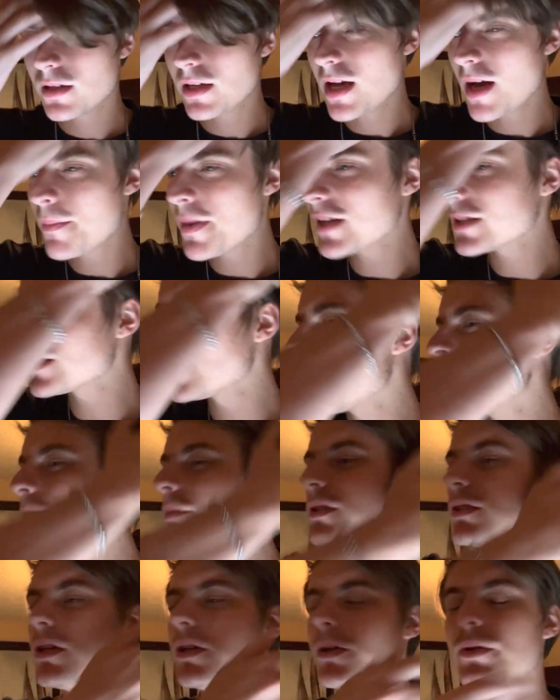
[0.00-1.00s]
about the
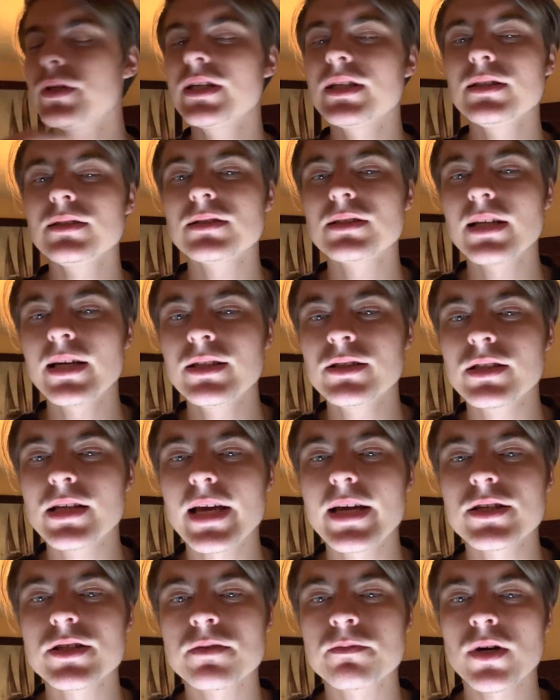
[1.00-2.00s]
opportunities that
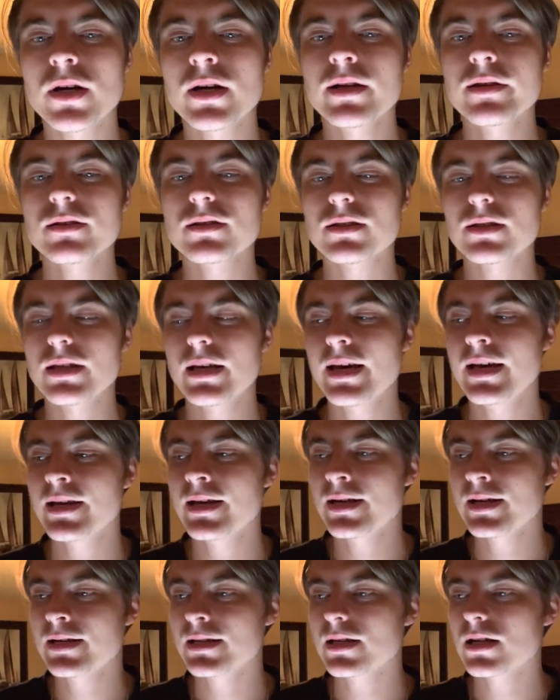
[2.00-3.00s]
education brings,
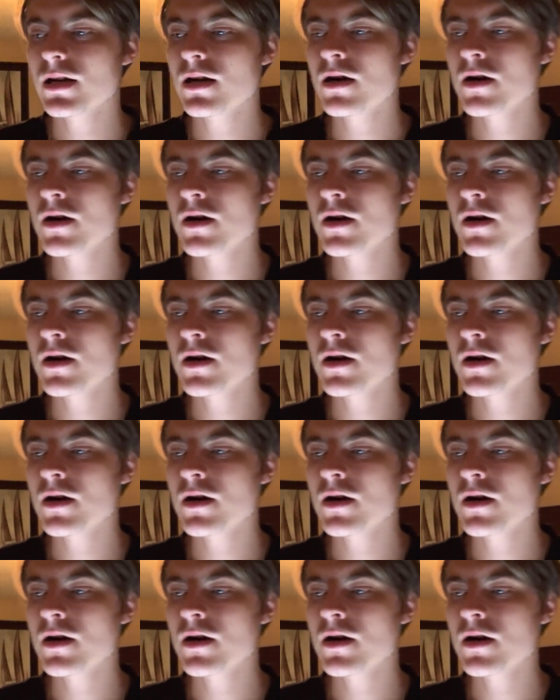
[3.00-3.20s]
and